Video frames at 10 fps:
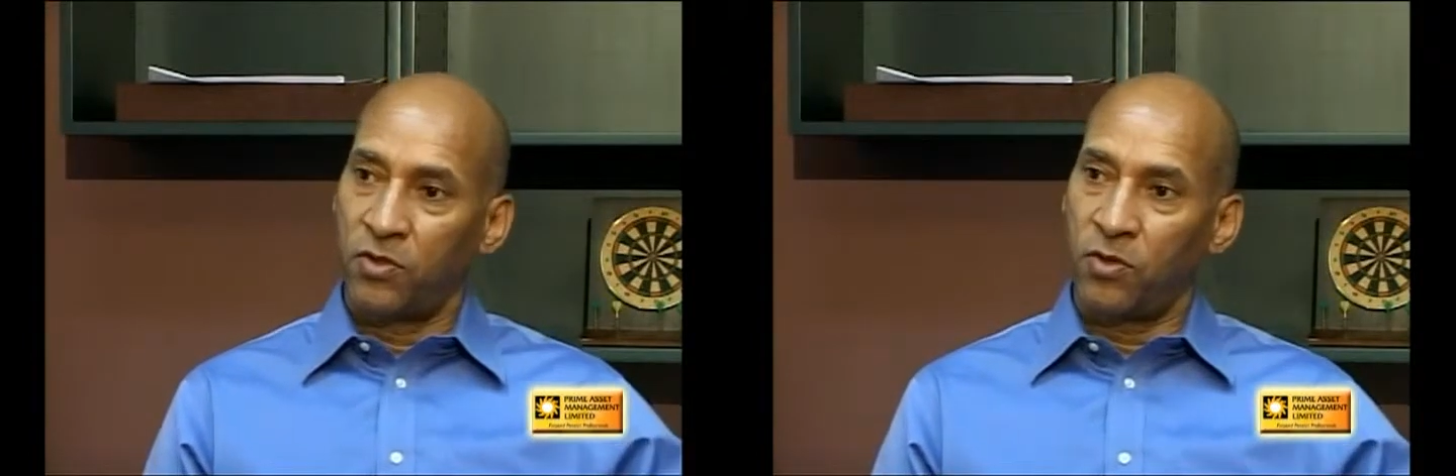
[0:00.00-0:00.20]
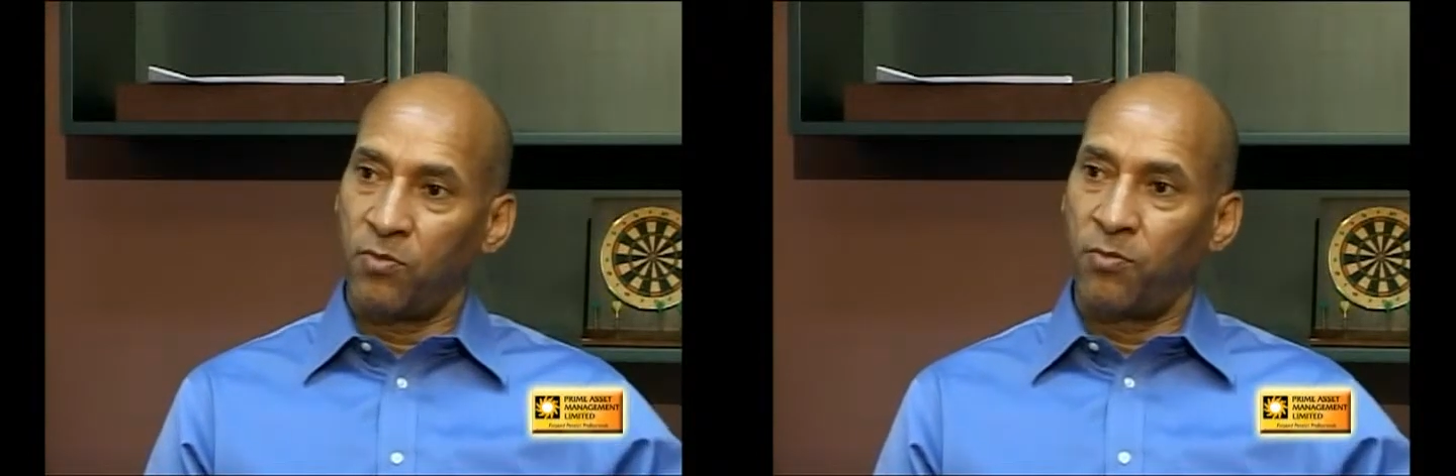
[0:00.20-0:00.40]

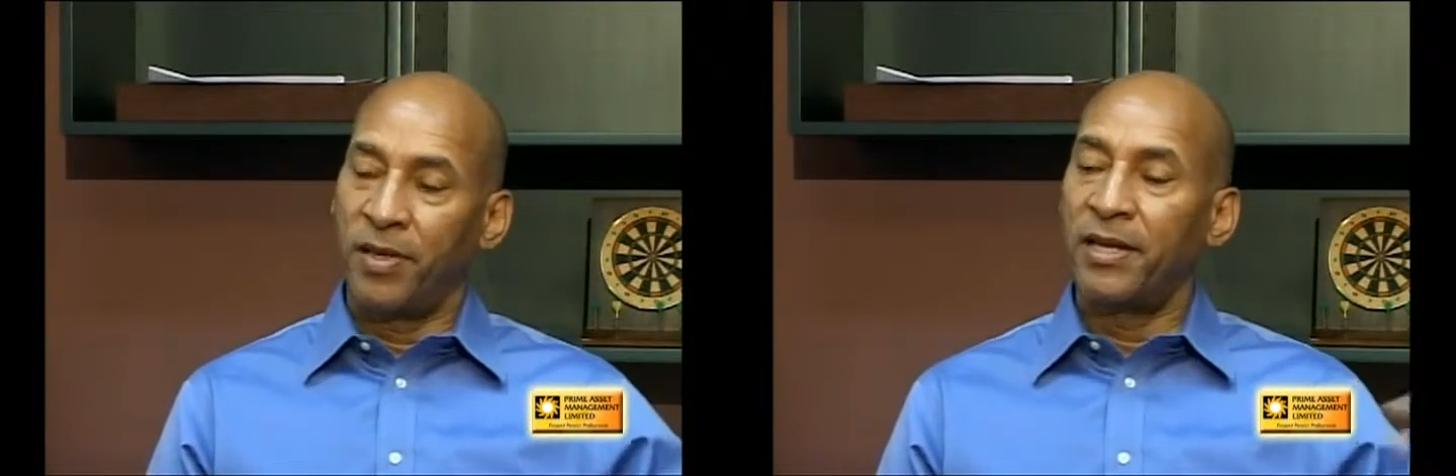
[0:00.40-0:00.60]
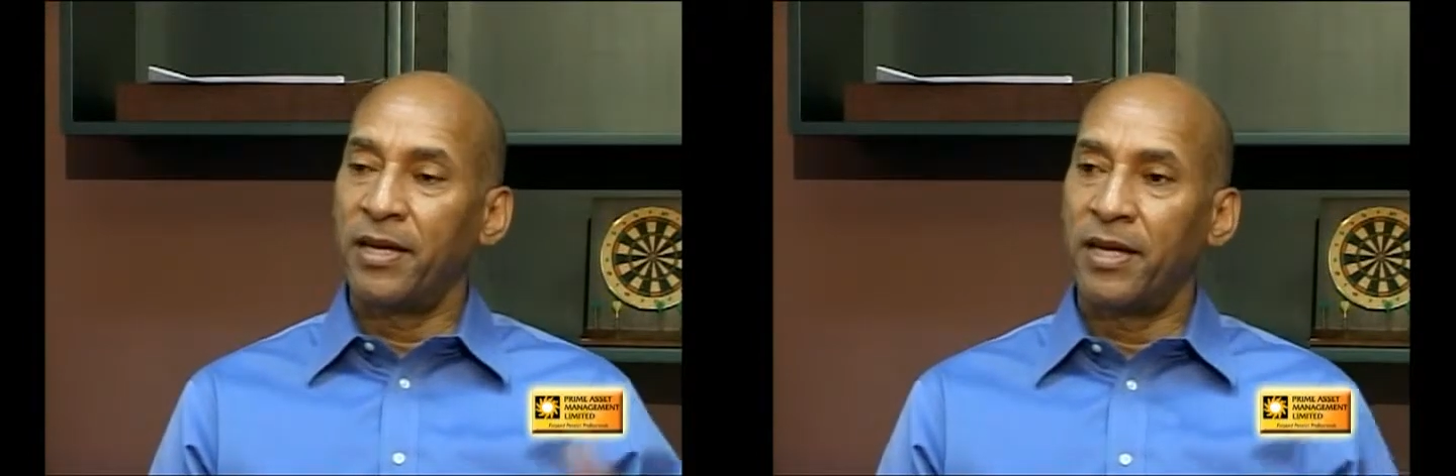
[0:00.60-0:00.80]
to
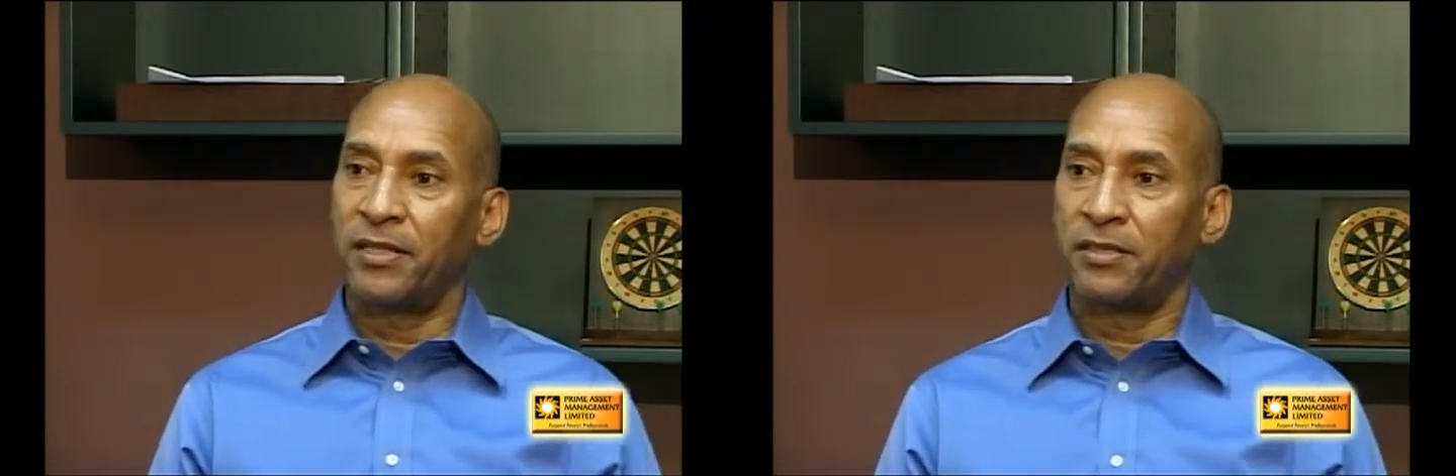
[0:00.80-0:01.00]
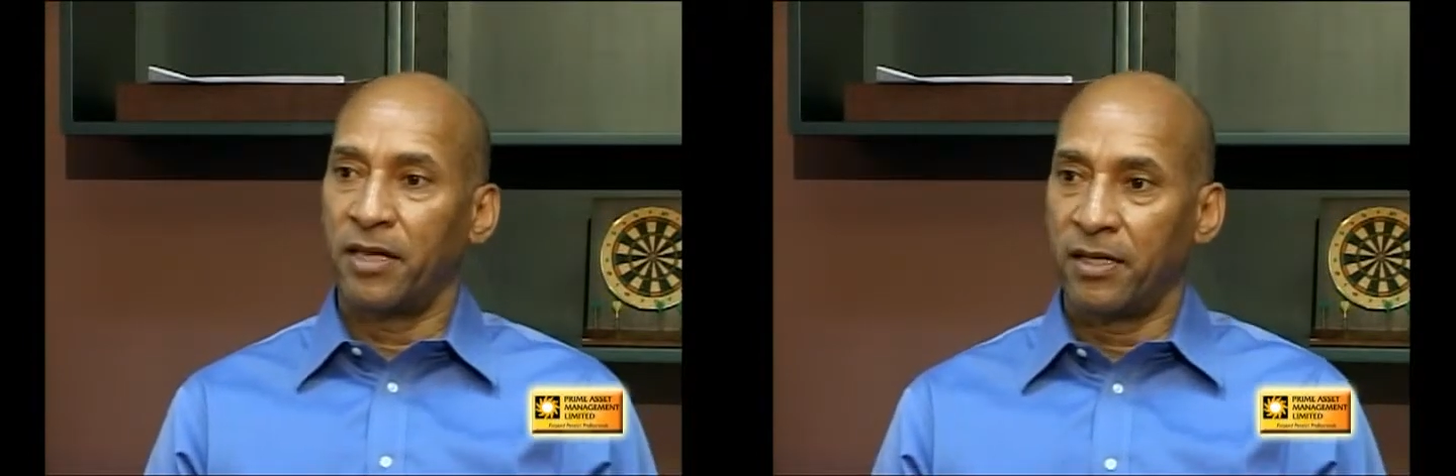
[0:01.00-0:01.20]
build a
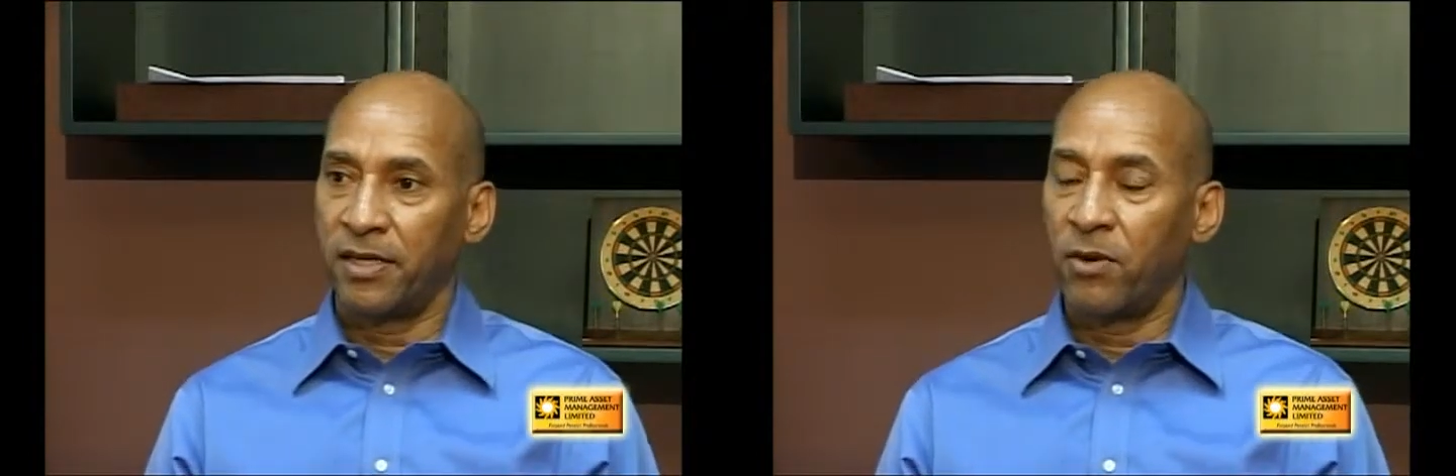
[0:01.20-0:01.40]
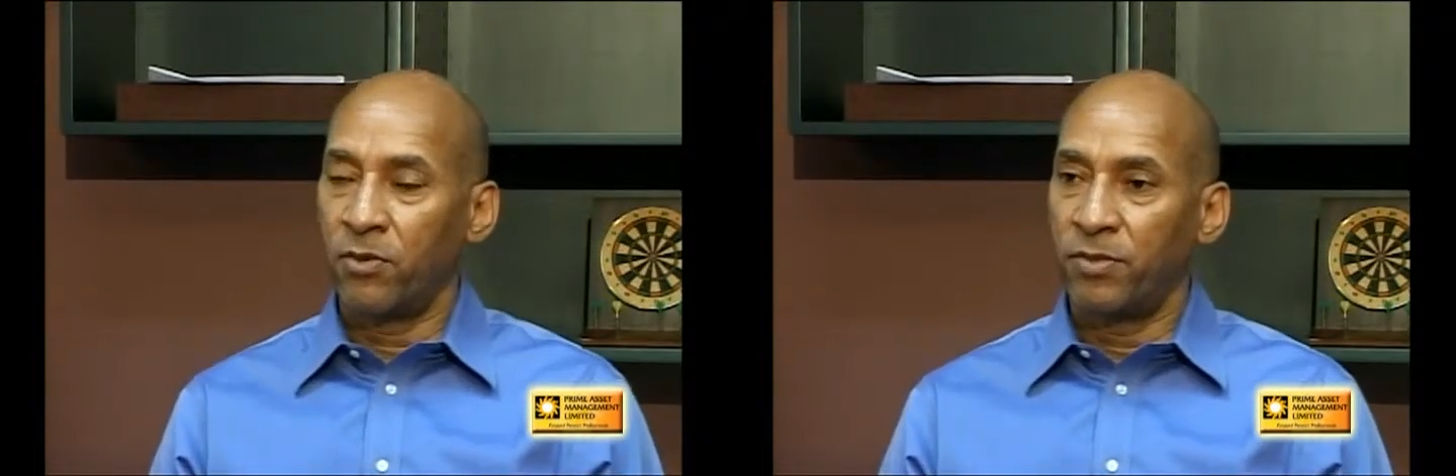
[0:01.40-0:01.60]
nest
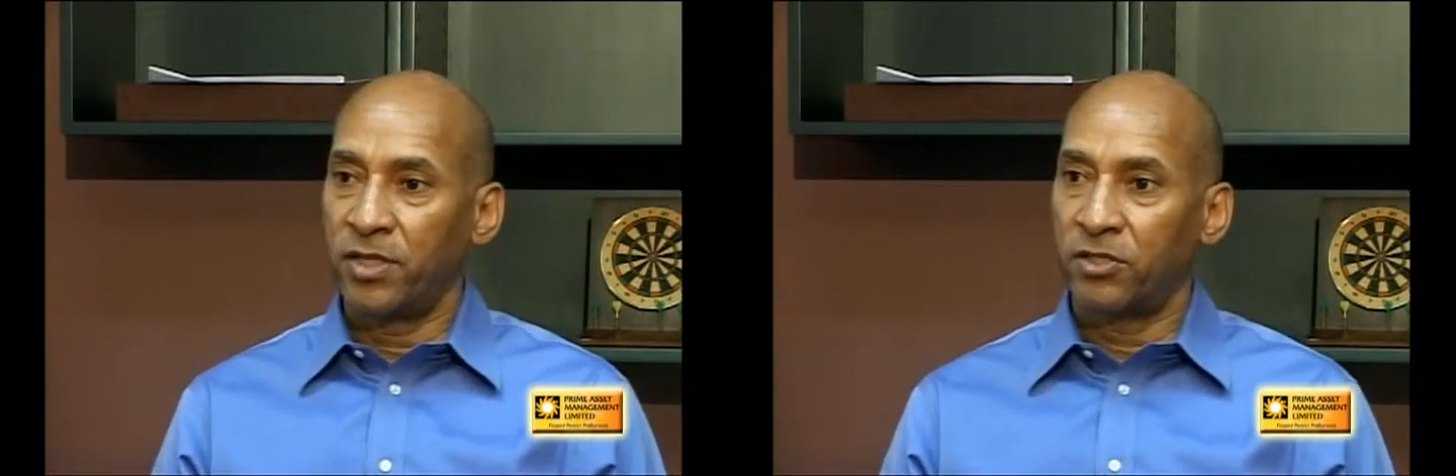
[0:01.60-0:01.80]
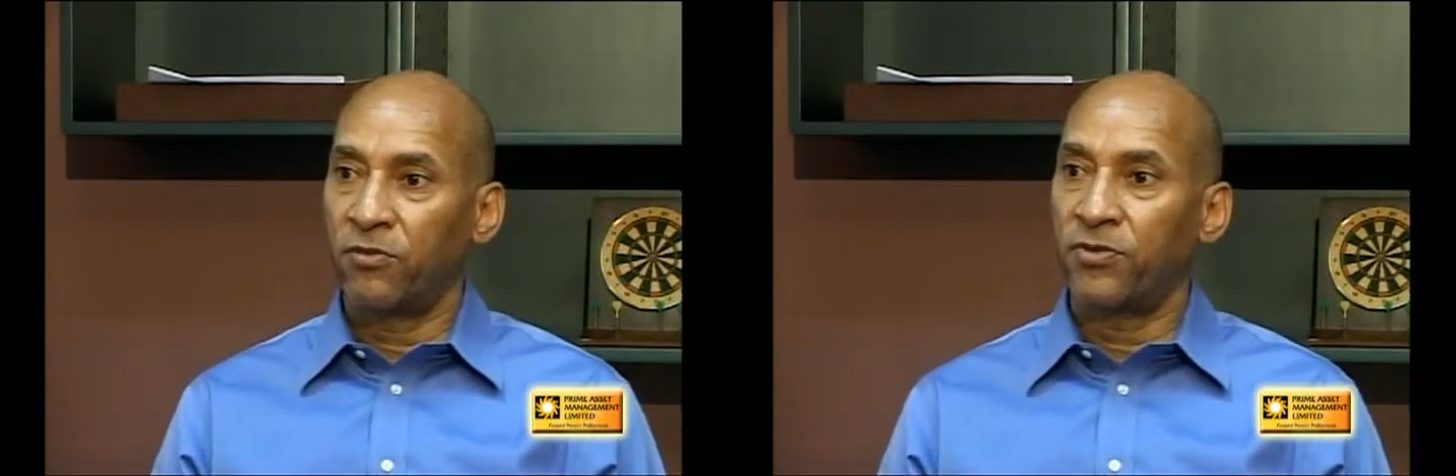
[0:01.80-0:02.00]
egg that would
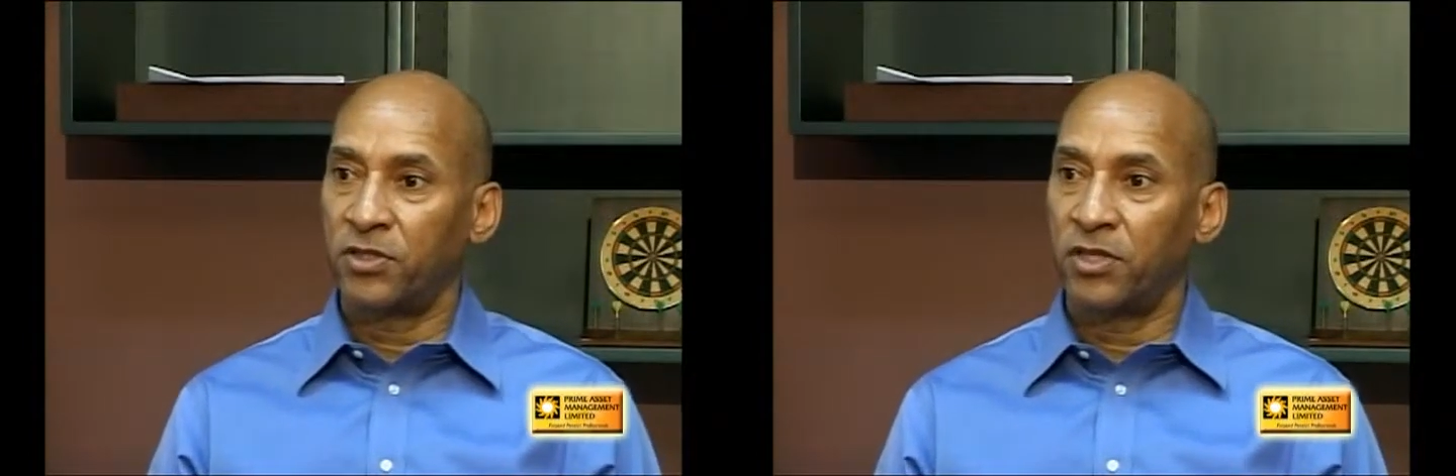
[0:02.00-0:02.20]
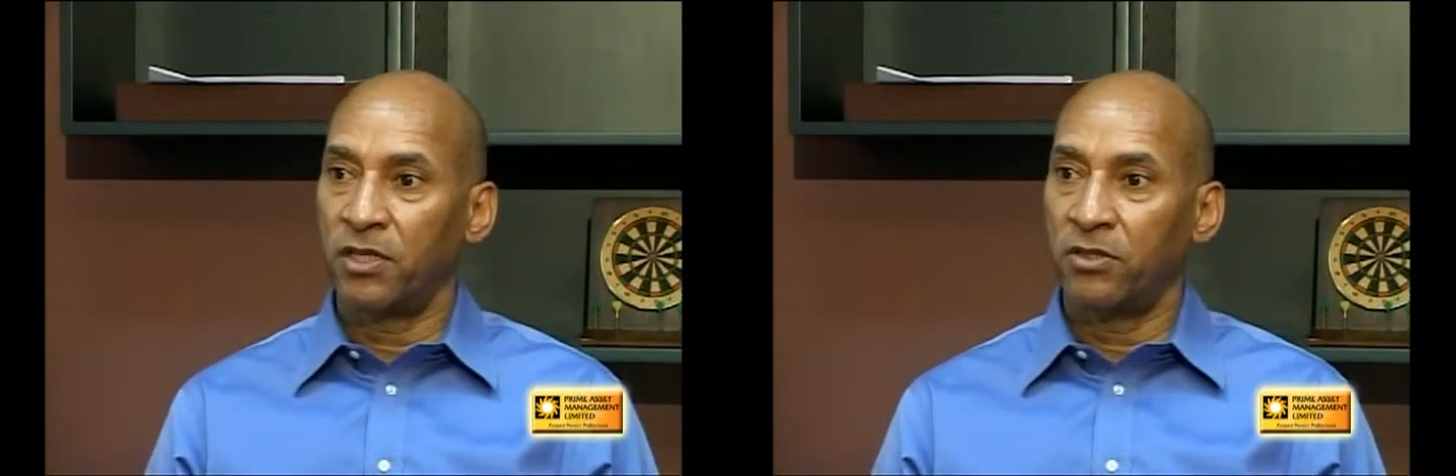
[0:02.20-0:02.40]
be
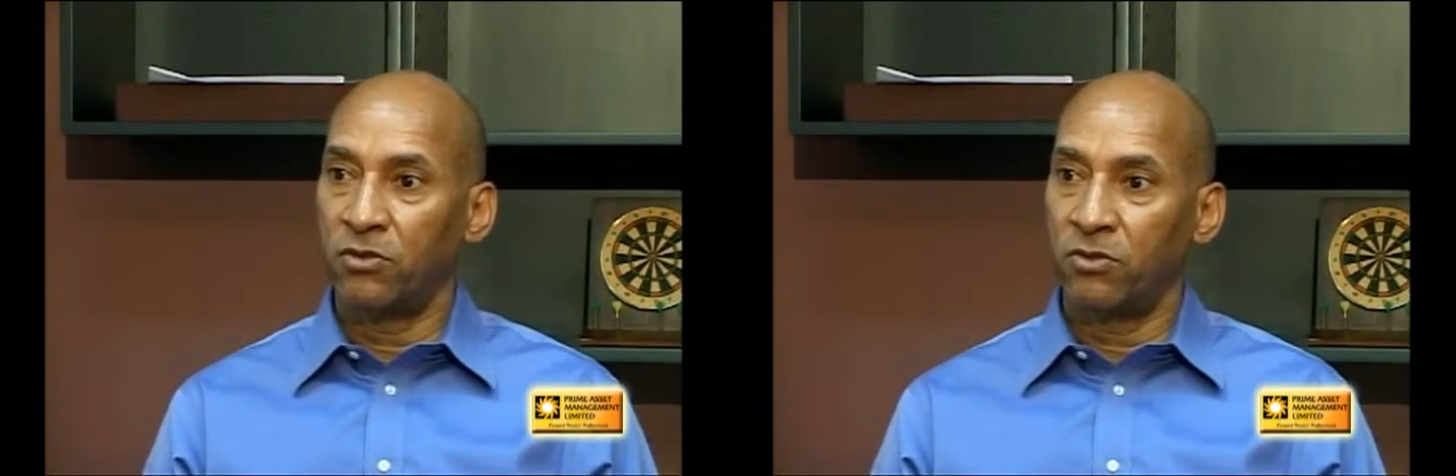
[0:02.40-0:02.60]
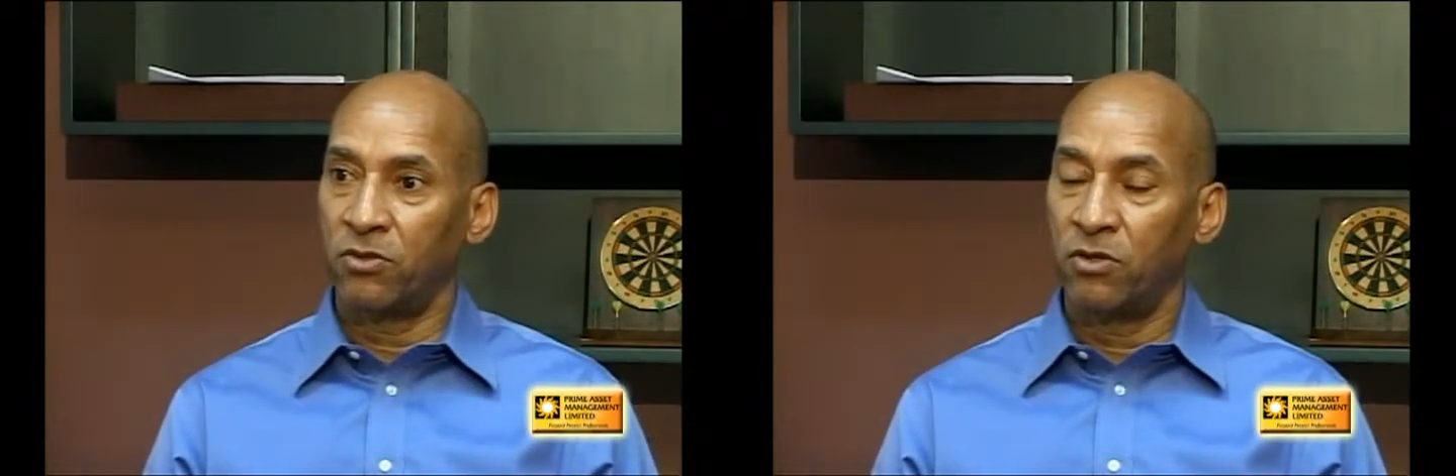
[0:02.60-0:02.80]

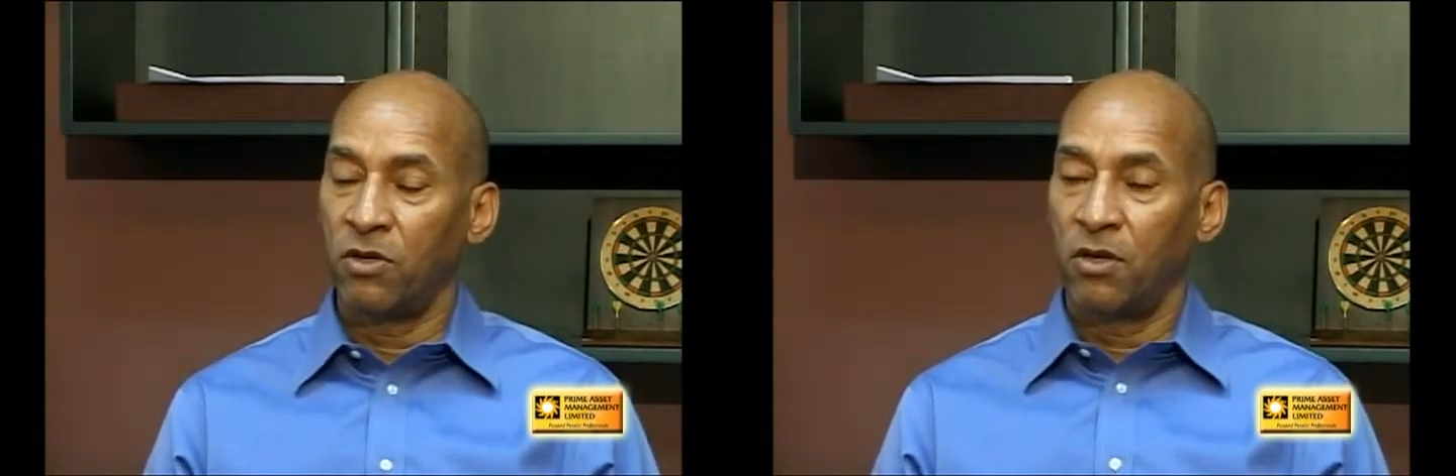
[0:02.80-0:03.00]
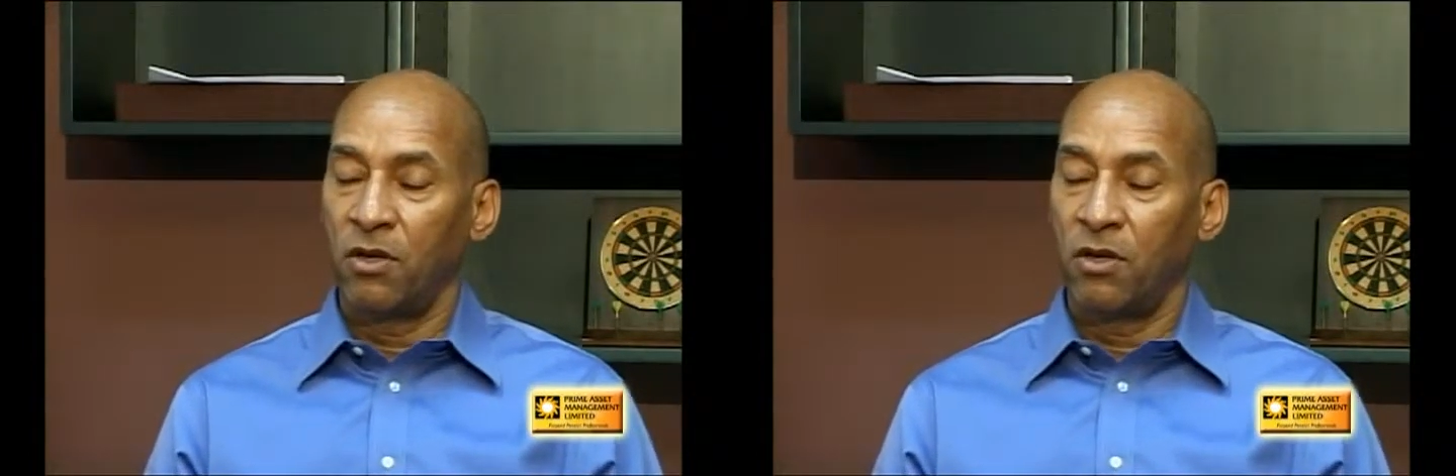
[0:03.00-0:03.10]
sufficient to